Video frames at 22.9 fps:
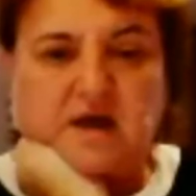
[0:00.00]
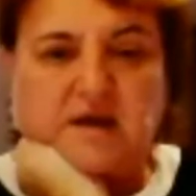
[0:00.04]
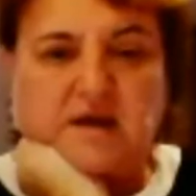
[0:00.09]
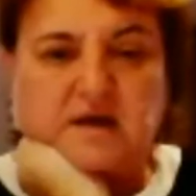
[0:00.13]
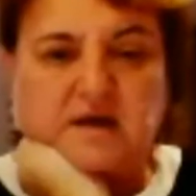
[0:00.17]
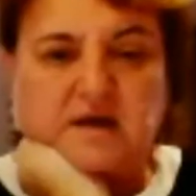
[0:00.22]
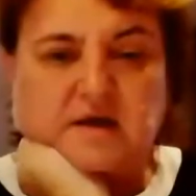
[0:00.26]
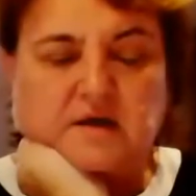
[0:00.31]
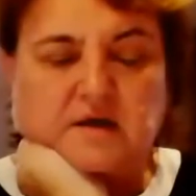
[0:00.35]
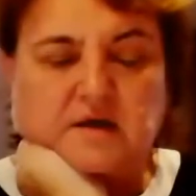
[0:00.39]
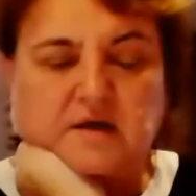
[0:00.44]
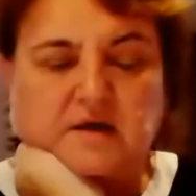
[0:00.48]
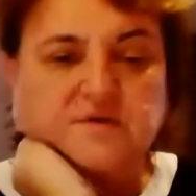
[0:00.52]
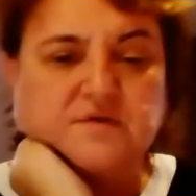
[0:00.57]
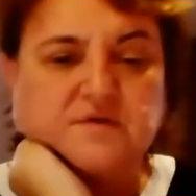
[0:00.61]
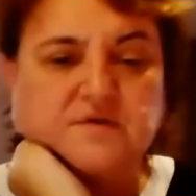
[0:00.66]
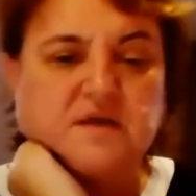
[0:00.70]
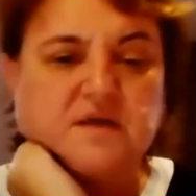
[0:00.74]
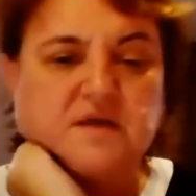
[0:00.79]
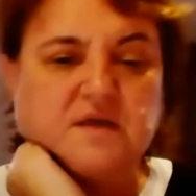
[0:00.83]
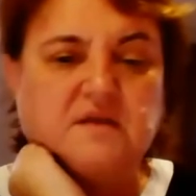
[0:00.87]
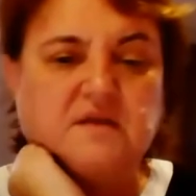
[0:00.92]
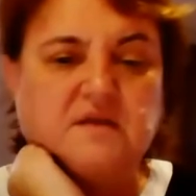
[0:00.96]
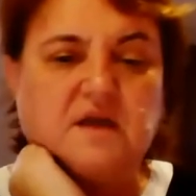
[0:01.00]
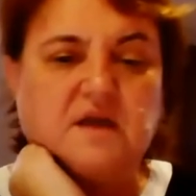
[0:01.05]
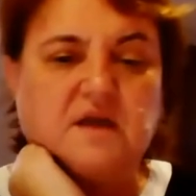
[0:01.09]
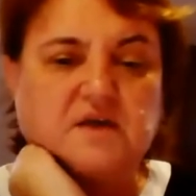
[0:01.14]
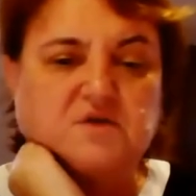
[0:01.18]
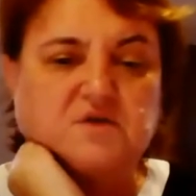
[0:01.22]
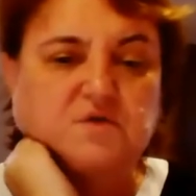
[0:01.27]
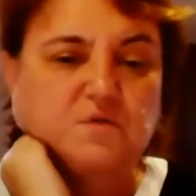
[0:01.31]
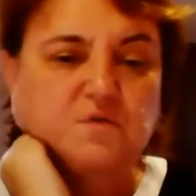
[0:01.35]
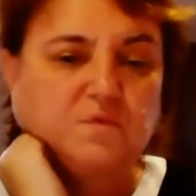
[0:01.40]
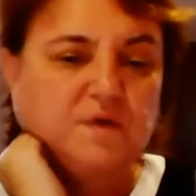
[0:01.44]
and I also think the
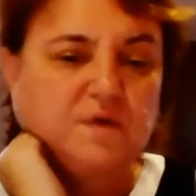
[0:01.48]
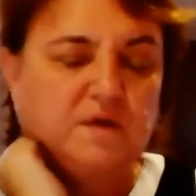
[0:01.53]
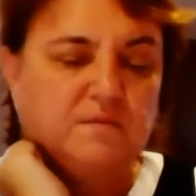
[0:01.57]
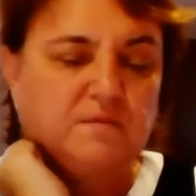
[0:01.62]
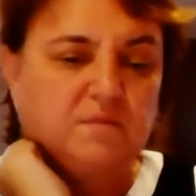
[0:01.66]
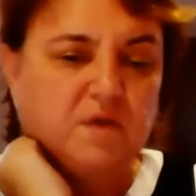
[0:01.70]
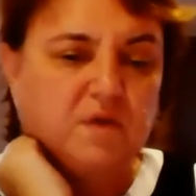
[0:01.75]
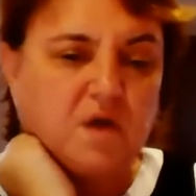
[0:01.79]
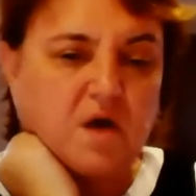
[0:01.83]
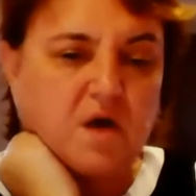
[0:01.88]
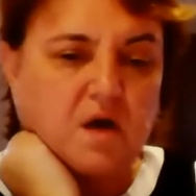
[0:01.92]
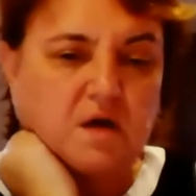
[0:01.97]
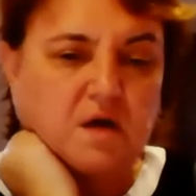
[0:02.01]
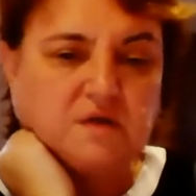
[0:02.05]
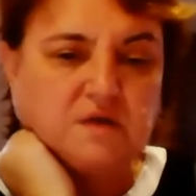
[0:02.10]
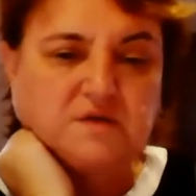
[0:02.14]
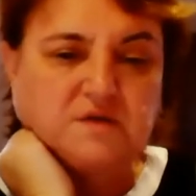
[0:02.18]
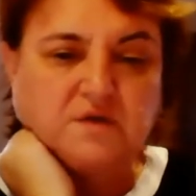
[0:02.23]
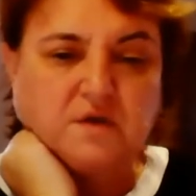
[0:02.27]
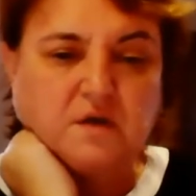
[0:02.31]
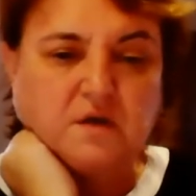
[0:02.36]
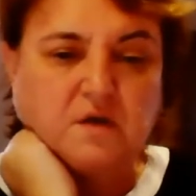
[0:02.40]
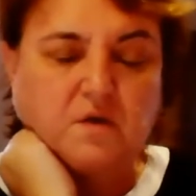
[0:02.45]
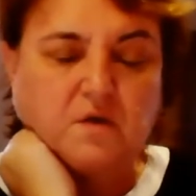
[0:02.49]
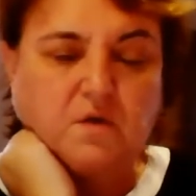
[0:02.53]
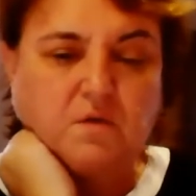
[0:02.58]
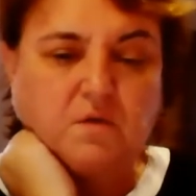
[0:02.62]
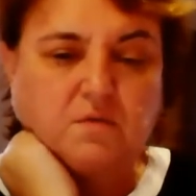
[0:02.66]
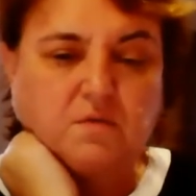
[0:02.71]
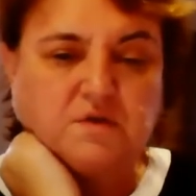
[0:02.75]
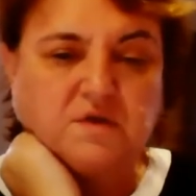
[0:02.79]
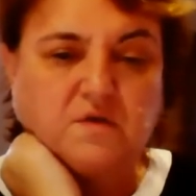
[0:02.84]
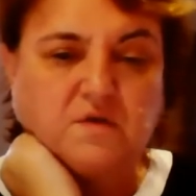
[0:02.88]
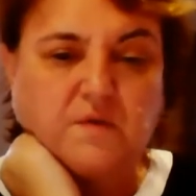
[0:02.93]
actual written blog is going to go
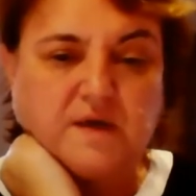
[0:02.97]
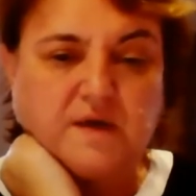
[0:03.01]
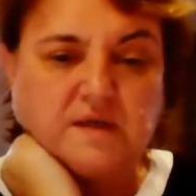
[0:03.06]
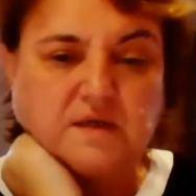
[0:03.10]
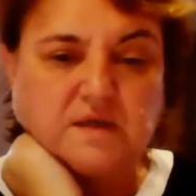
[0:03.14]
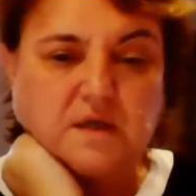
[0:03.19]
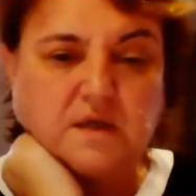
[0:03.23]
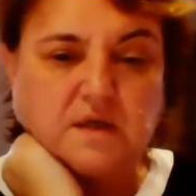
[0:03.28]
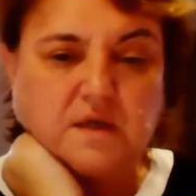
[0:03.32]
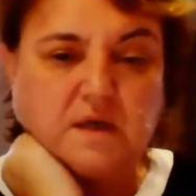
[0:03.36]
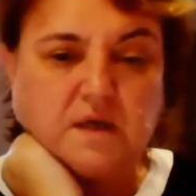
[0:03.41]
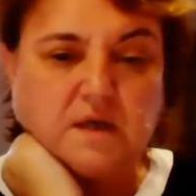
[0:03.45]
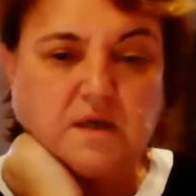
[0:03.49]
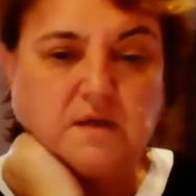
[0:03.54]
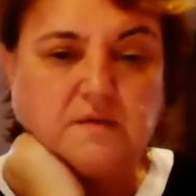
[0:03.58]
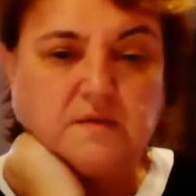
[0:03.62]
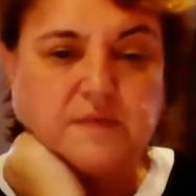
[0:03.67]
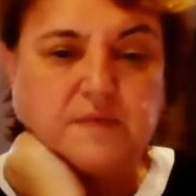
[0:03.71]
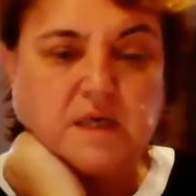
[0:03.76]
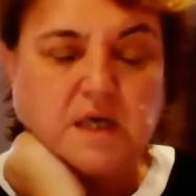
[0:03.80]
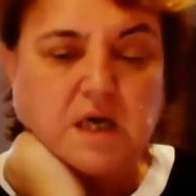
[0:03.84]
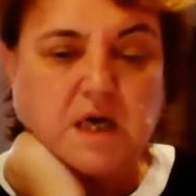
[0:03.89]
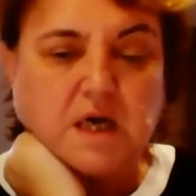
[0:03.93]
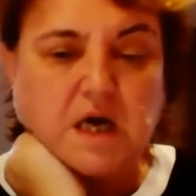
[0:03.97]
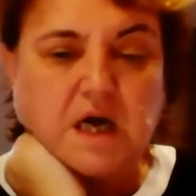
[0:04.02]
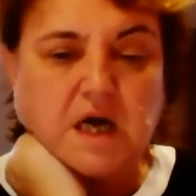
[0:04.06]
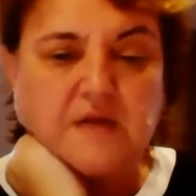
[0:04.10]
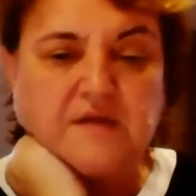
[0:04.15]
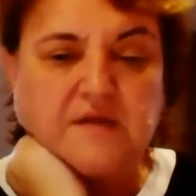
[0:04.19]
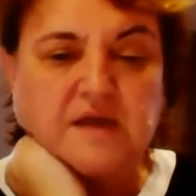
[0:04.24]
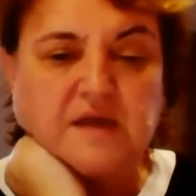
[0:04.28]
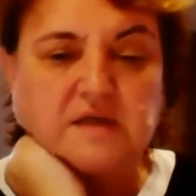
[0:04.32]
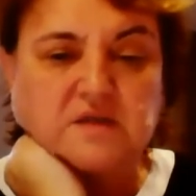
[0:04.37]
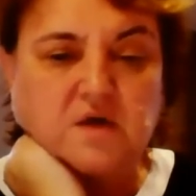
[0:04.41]
to the wayside. I
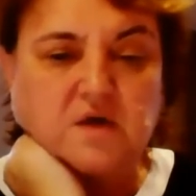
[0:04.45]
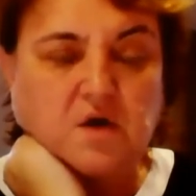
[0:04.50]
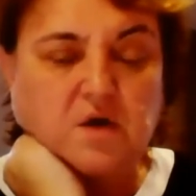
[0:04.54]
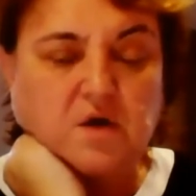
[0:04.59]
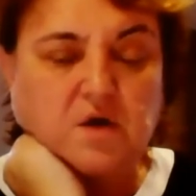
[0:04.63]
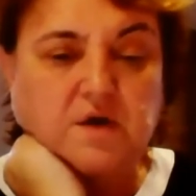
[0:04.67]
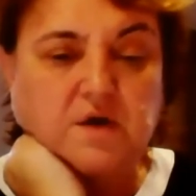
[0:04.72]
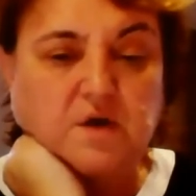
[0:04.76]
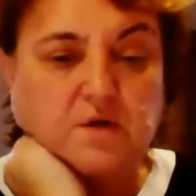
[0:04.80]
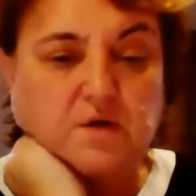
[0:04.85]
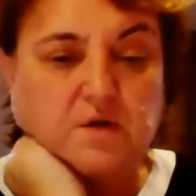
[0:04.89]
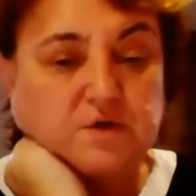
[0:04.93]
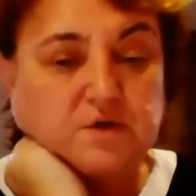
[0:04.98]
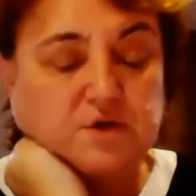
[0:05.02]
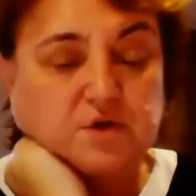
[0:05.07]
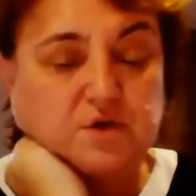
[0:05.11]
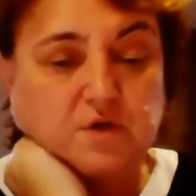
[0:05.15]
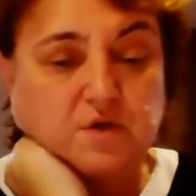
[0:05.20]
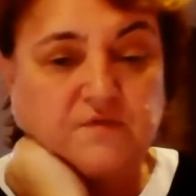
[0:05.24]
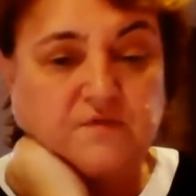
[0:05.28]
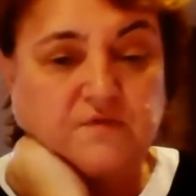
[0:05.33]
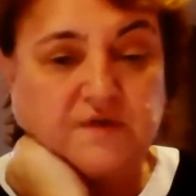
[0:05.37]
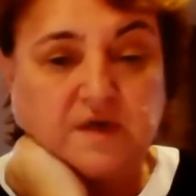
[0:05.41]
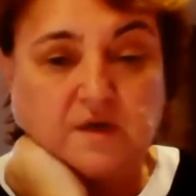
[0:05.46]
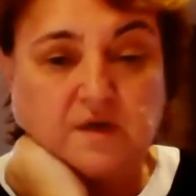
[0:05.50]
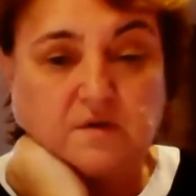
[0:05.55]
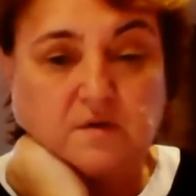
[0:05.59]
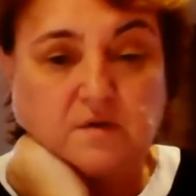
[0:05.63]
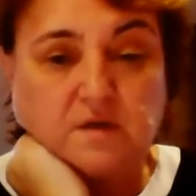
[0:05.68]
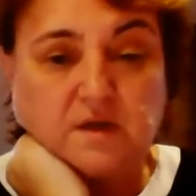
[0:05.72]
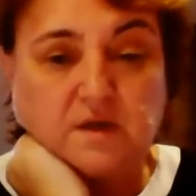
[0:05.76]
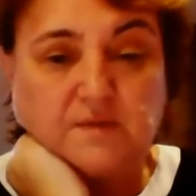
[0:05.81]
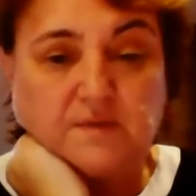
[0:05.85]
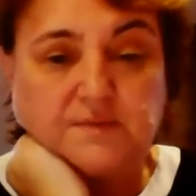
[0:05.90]
think it's all going to go to short video
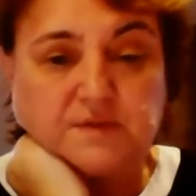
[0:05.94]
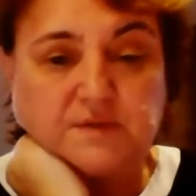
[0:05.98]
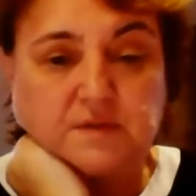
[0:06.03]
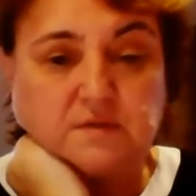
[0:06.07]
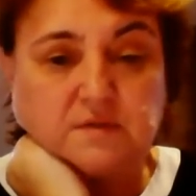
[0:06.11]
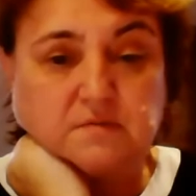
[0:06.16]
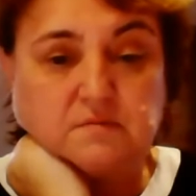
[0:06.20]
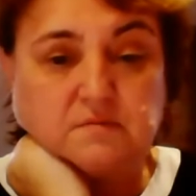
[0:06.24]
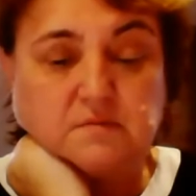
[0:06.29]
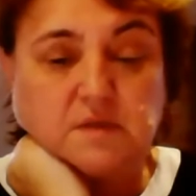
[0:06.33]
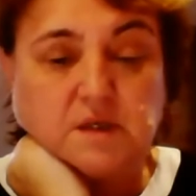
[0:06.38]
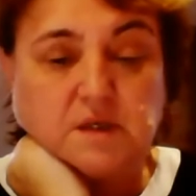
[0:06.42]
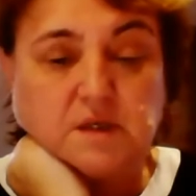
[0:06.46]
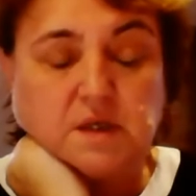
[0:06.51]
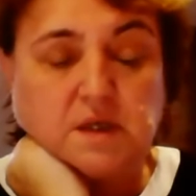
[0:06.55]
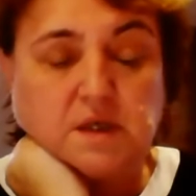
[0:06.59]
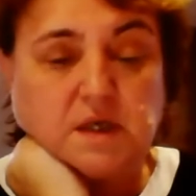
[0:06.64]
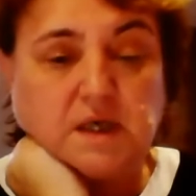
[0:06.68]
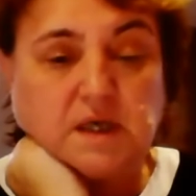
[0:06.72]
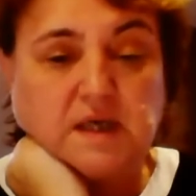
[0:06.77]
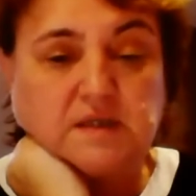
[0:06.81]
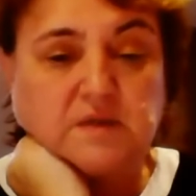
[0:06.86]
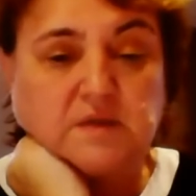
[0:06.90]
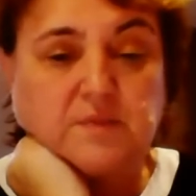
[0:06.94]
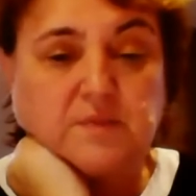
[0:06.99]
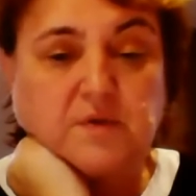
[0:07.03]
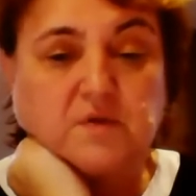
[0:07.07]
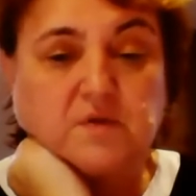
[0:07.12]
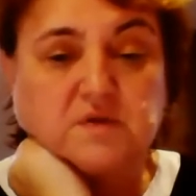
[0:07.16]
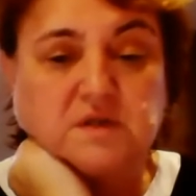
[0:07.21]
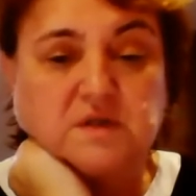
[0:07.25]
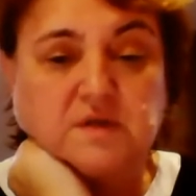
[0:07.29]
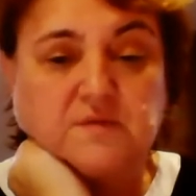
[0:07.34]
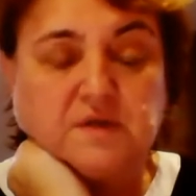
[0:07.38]
clips, as opposed to